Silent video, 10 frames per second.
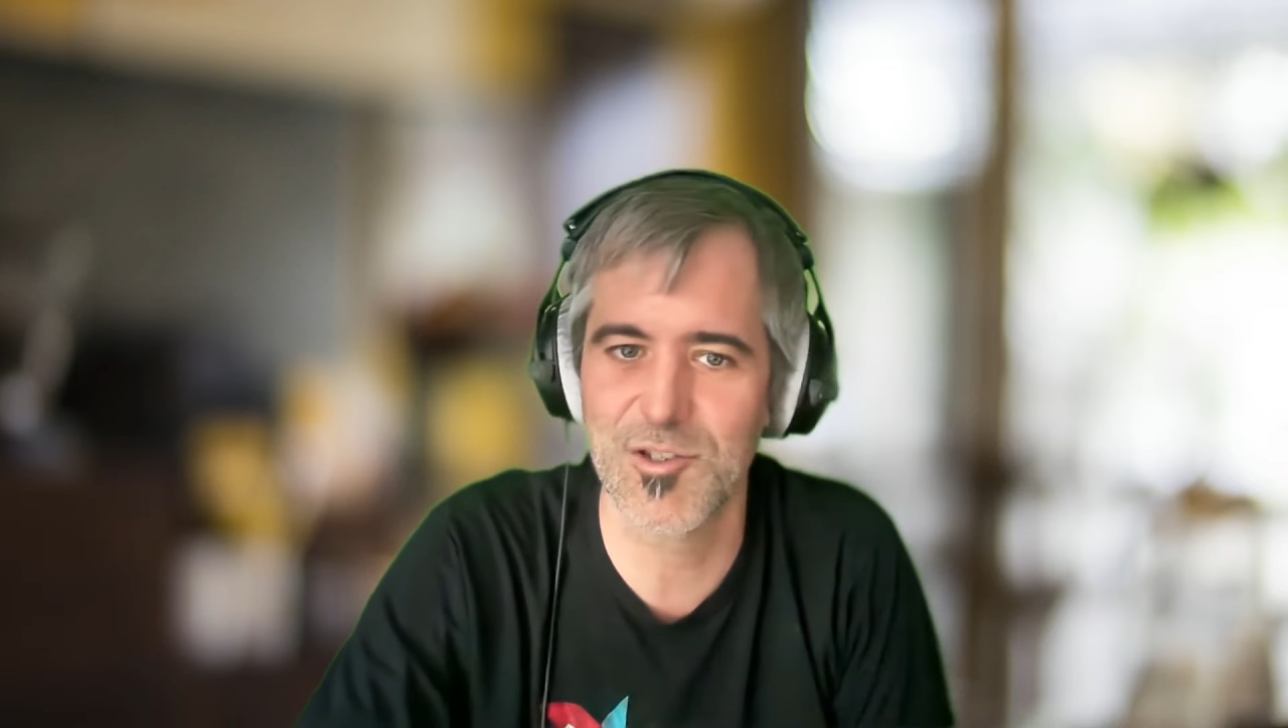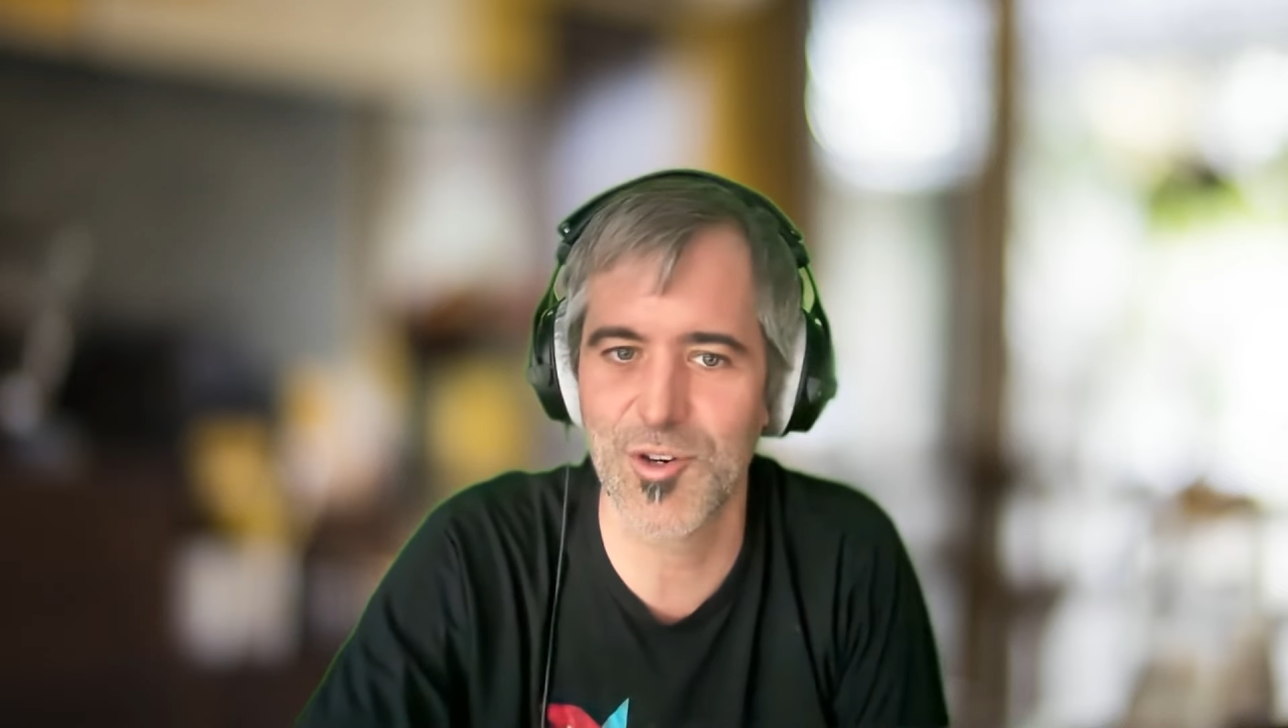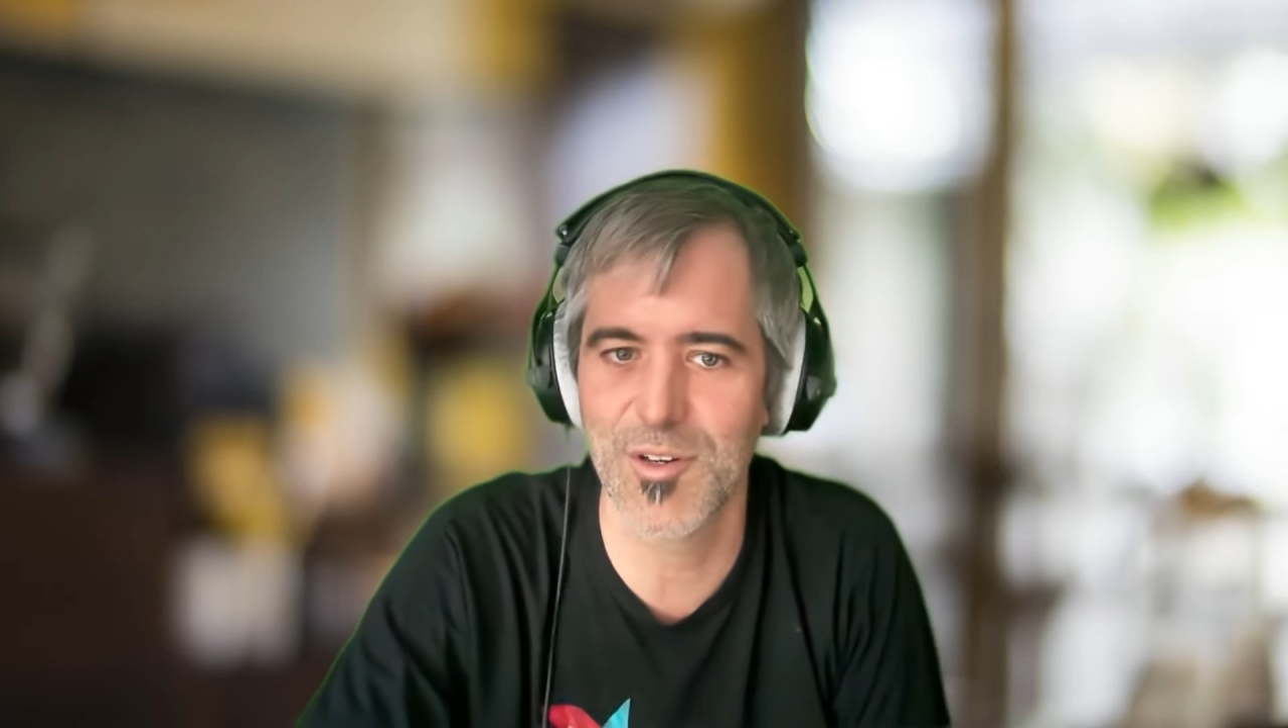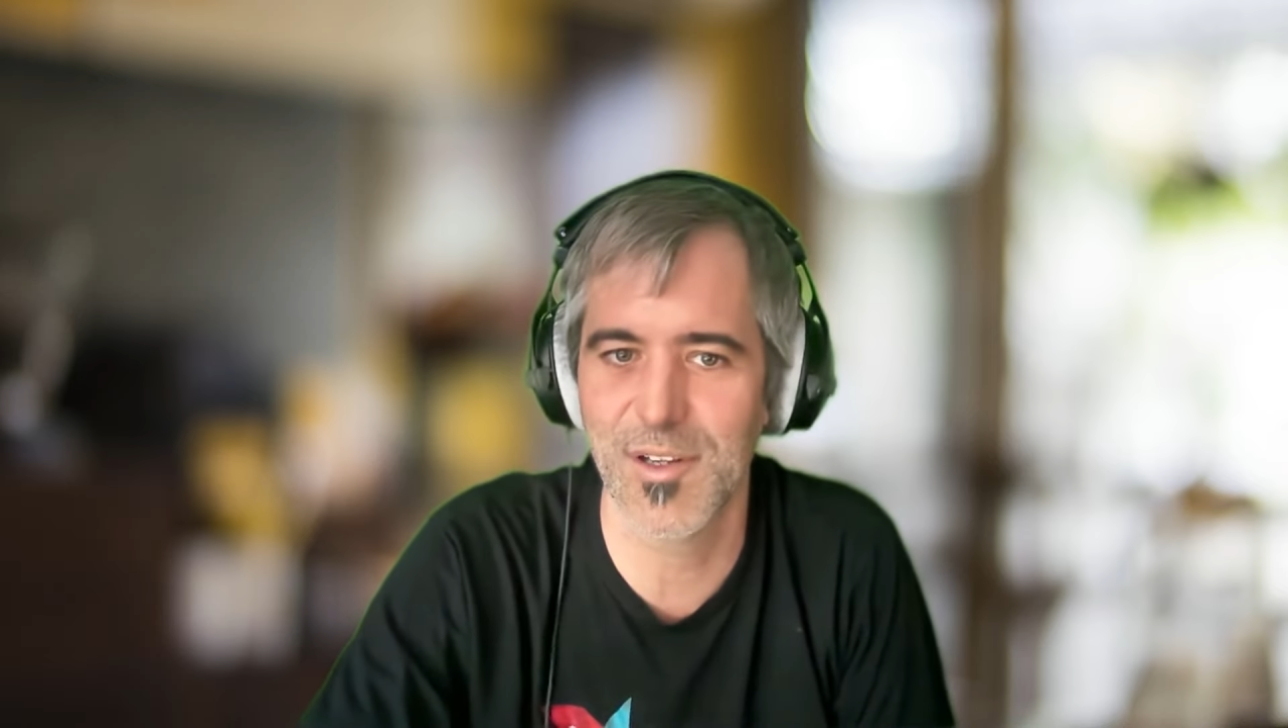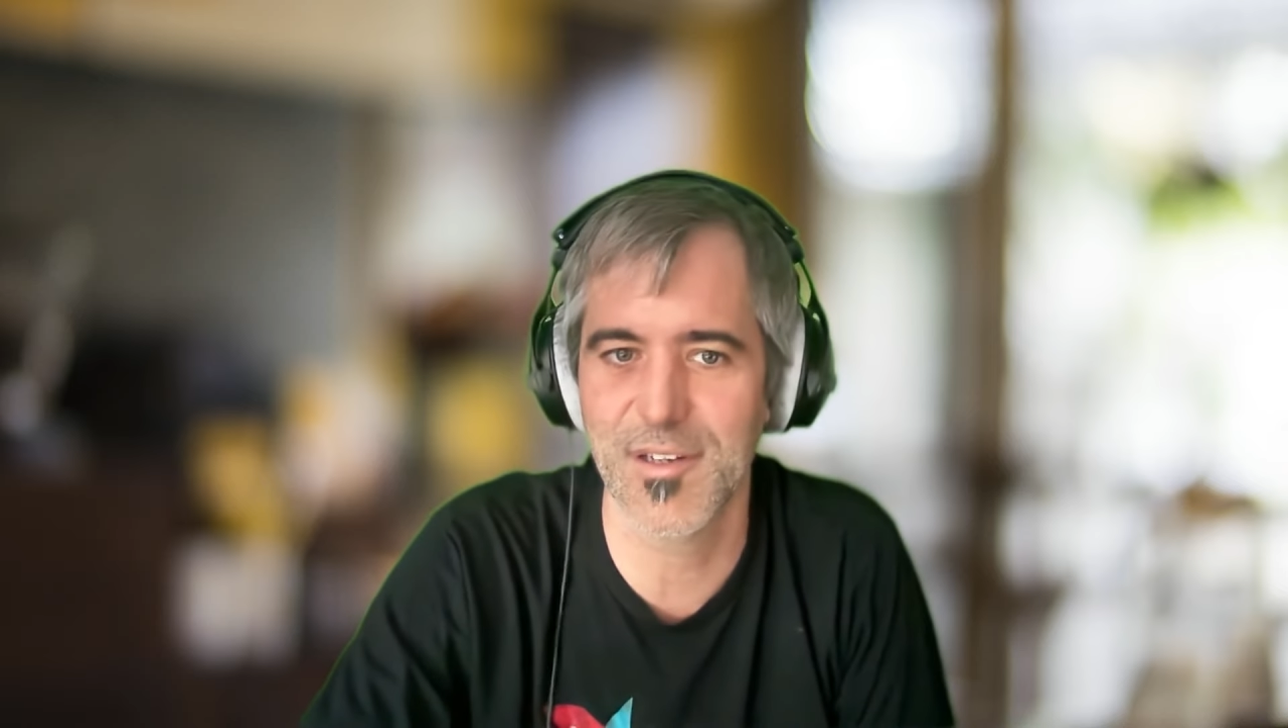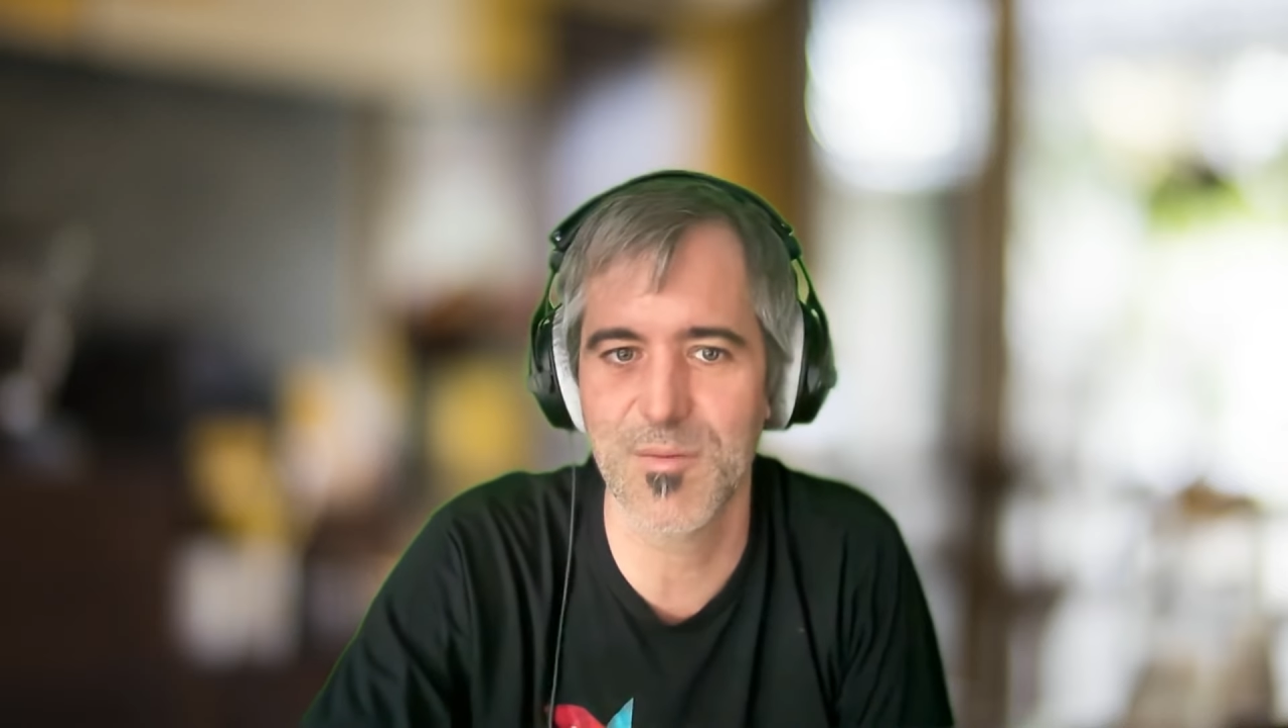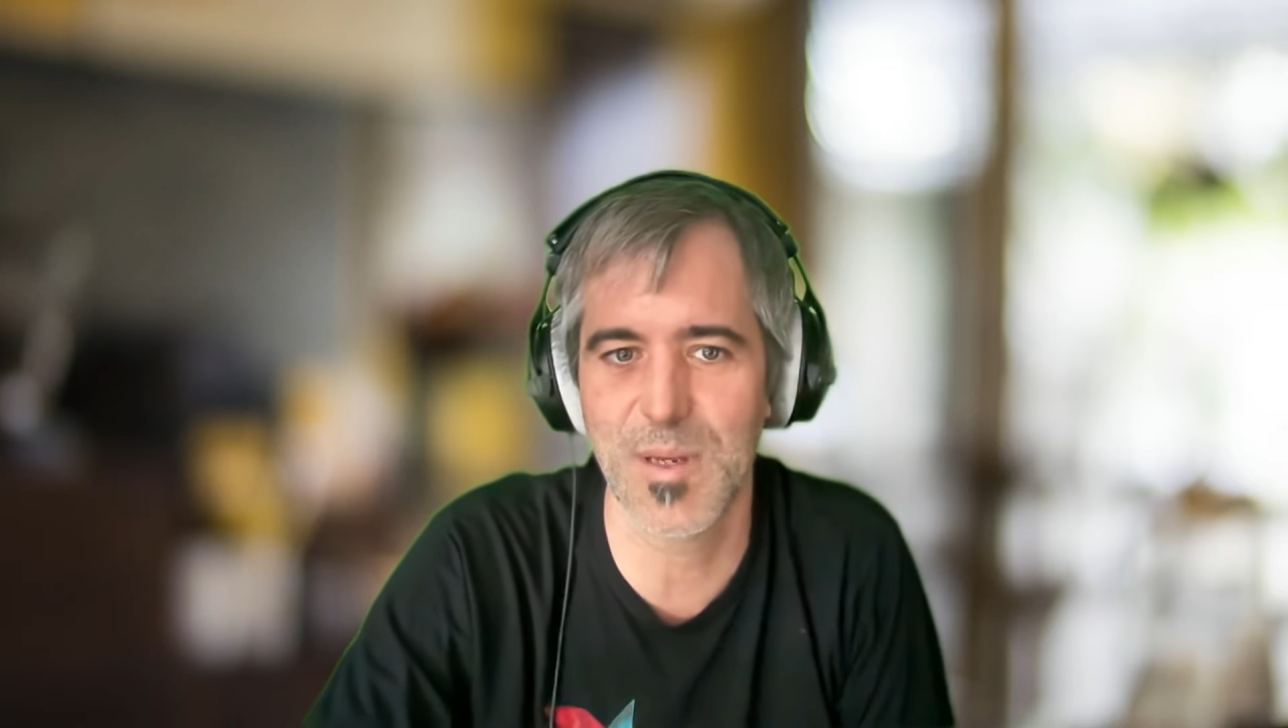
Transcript: journalists